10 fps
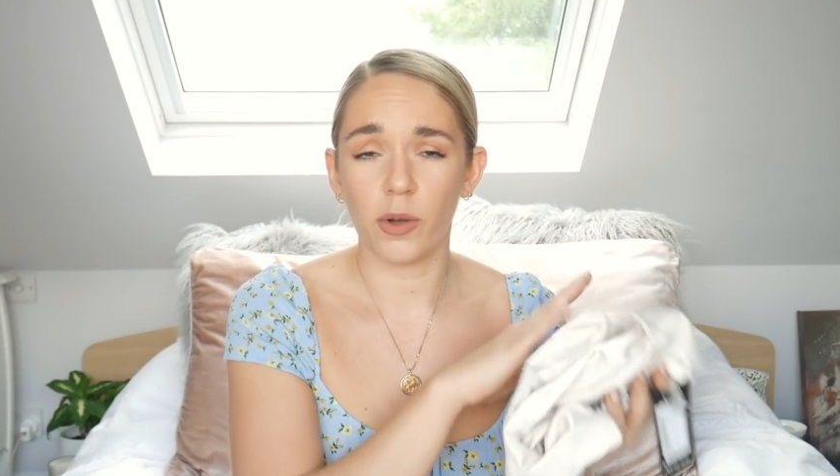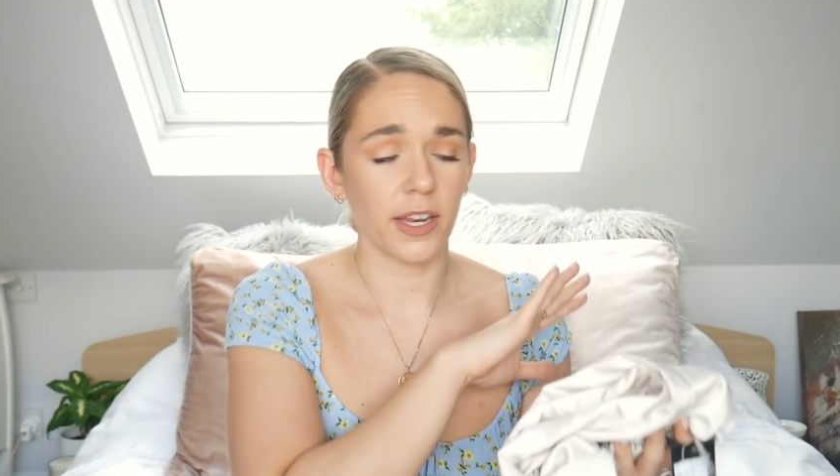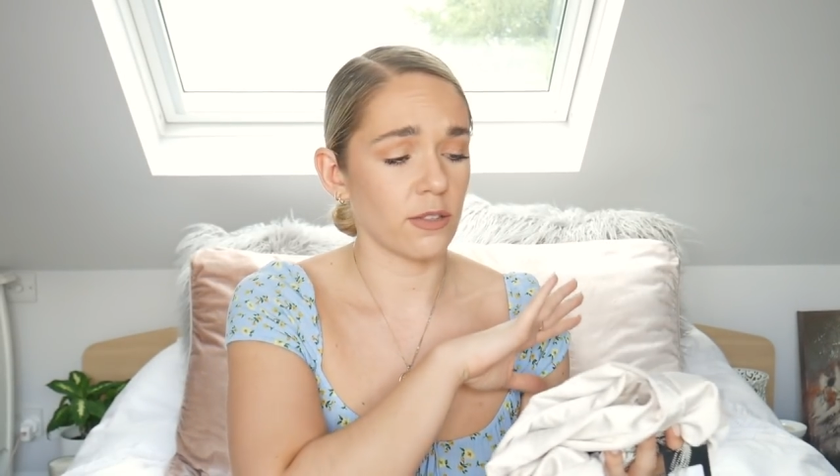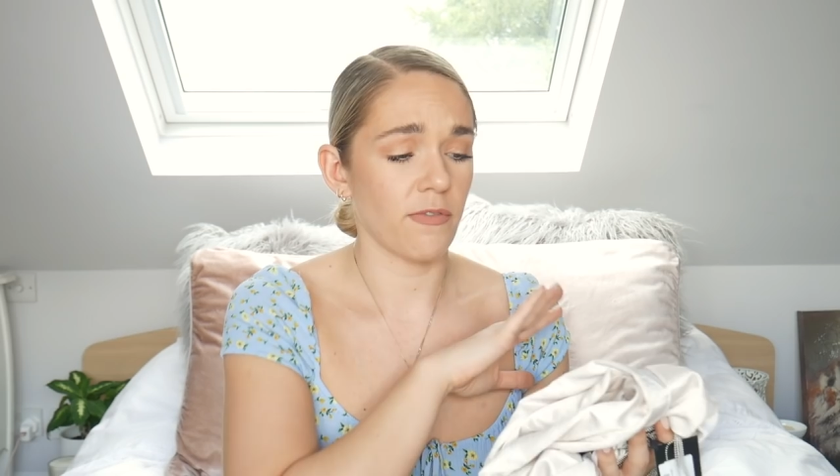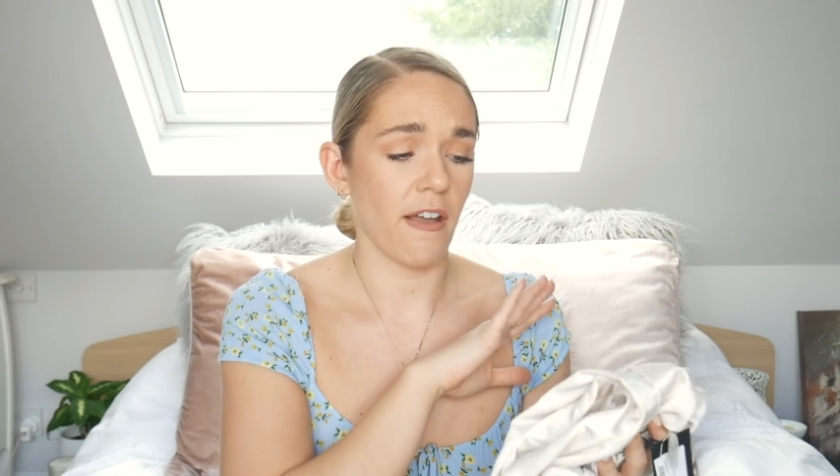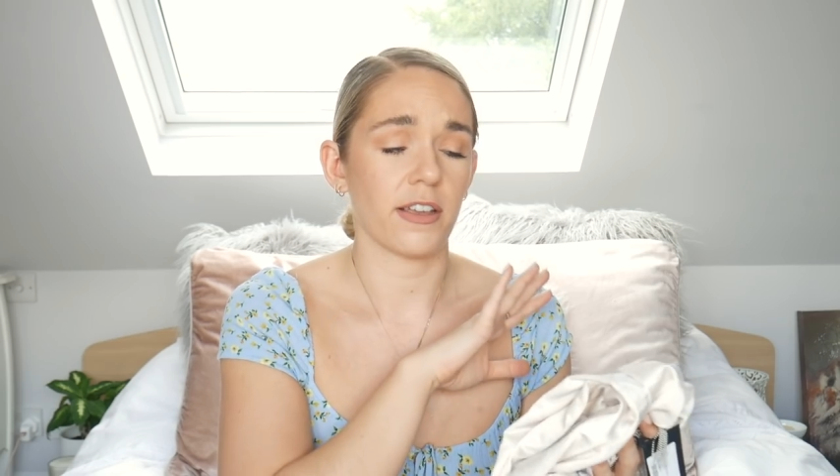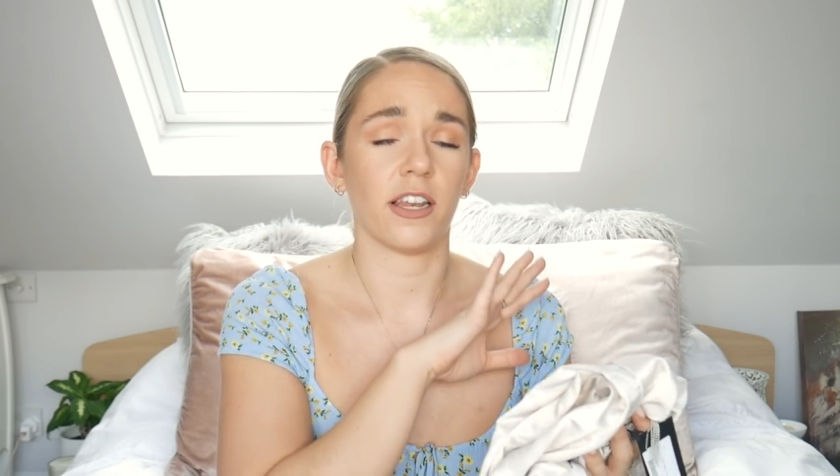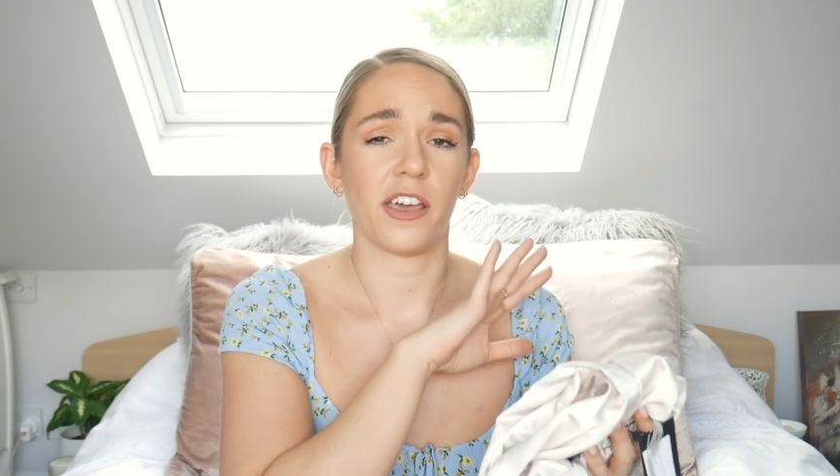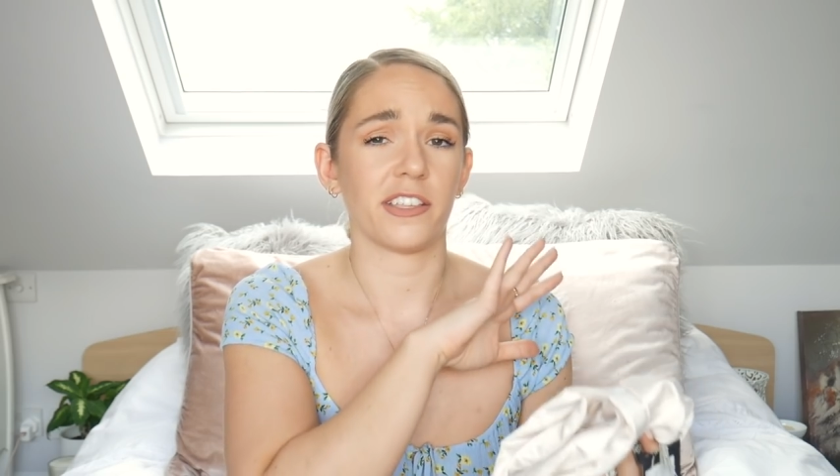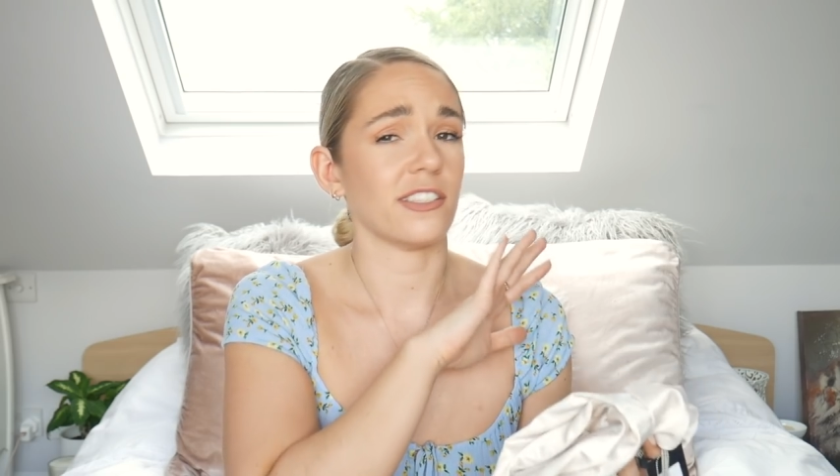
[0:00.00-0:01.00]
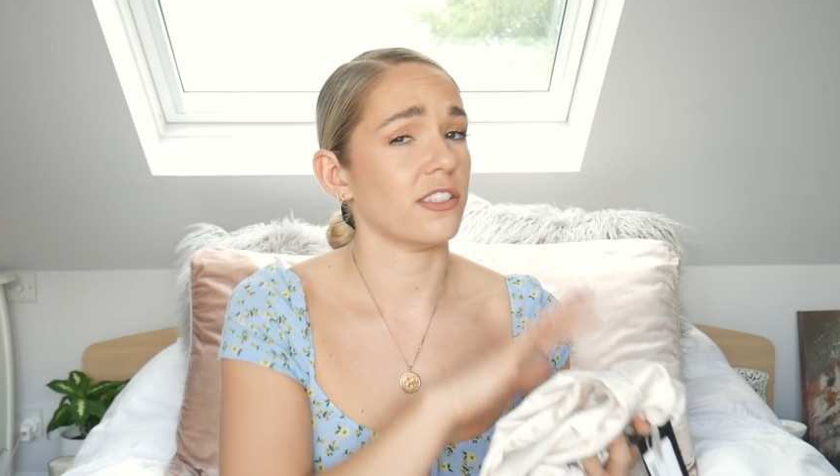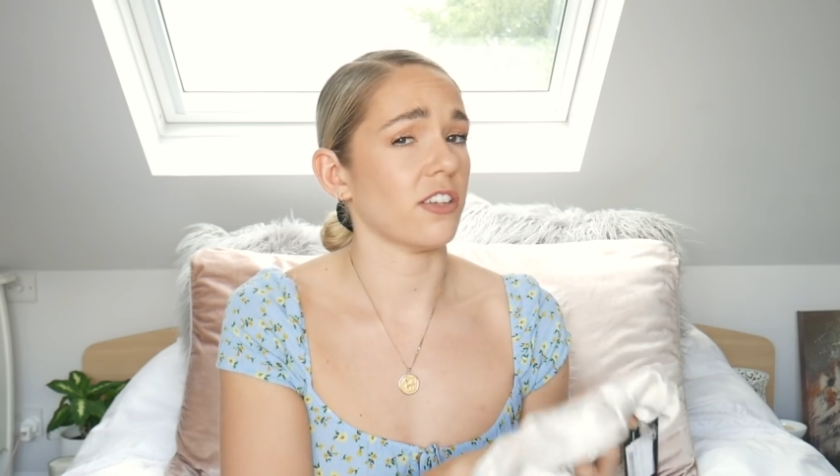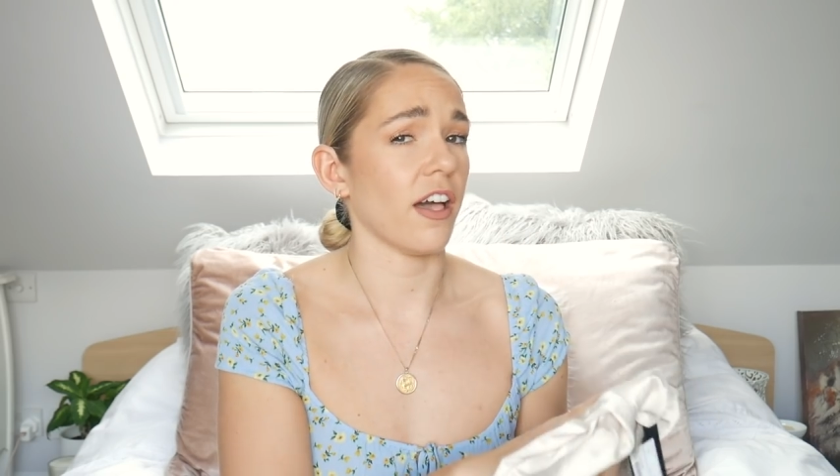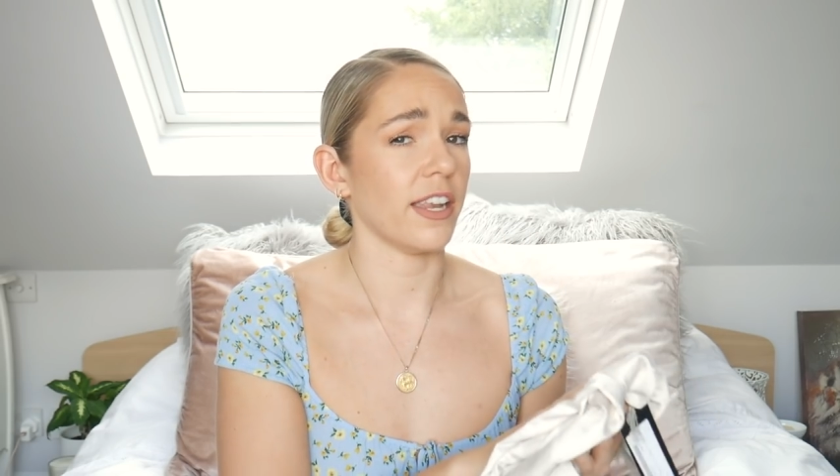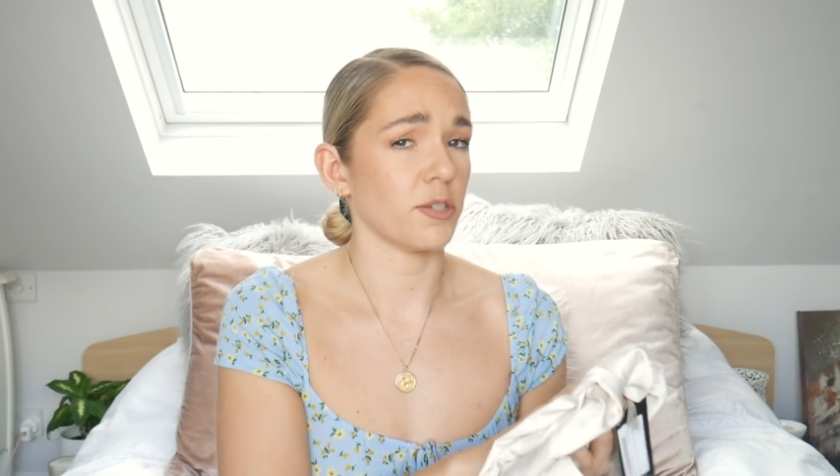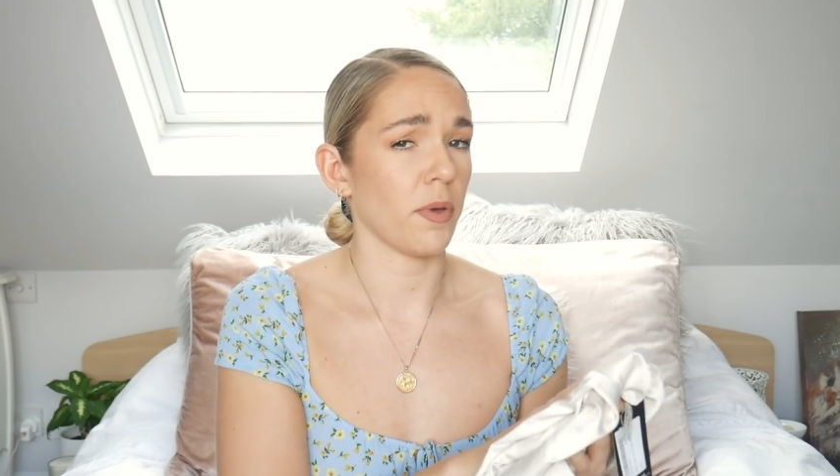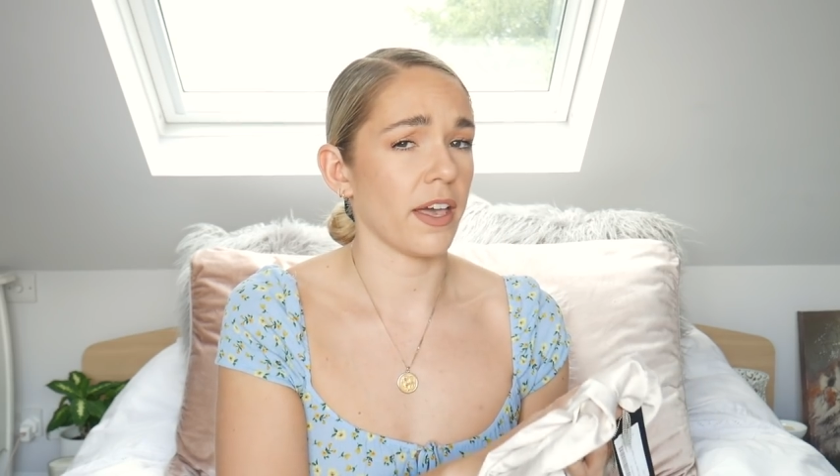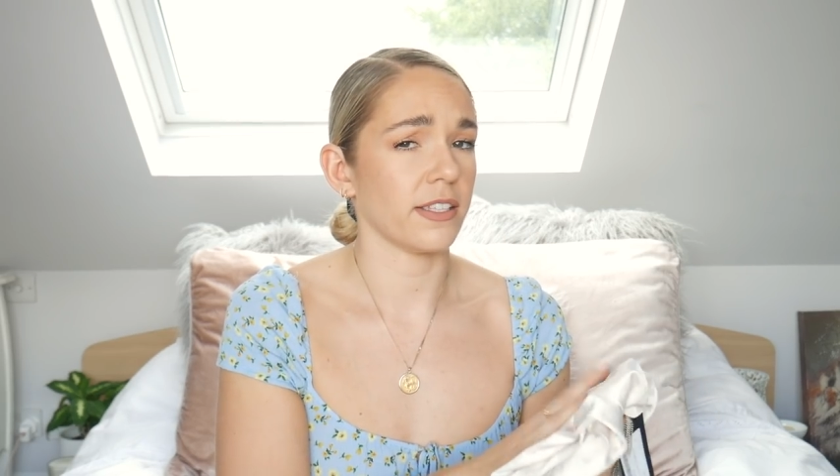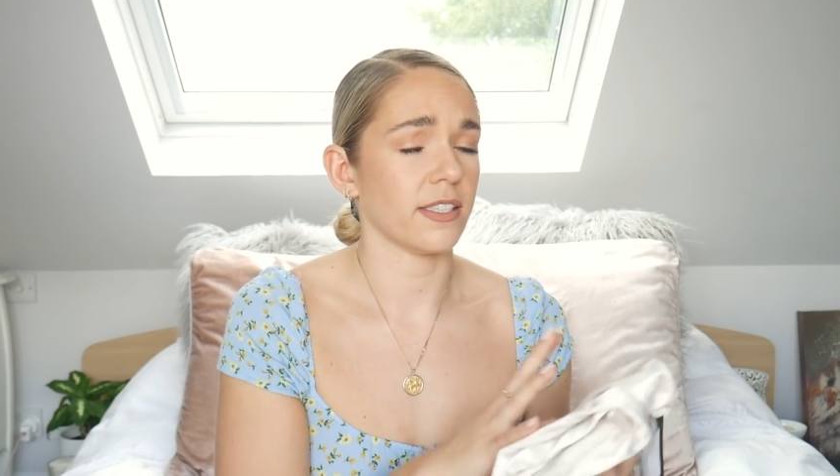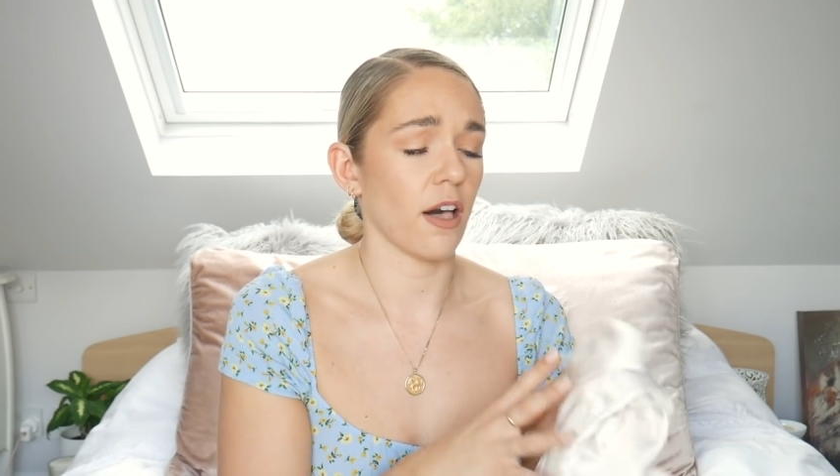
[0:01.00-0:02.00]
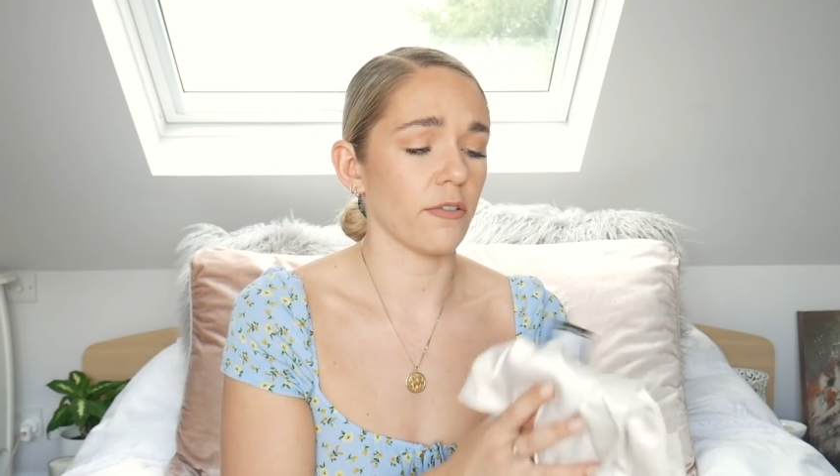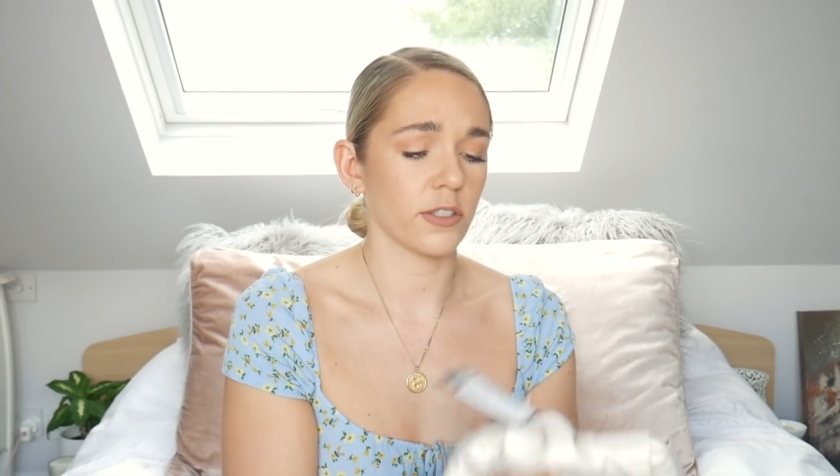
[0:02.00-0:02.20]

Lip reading: and it's very like stylish by itself,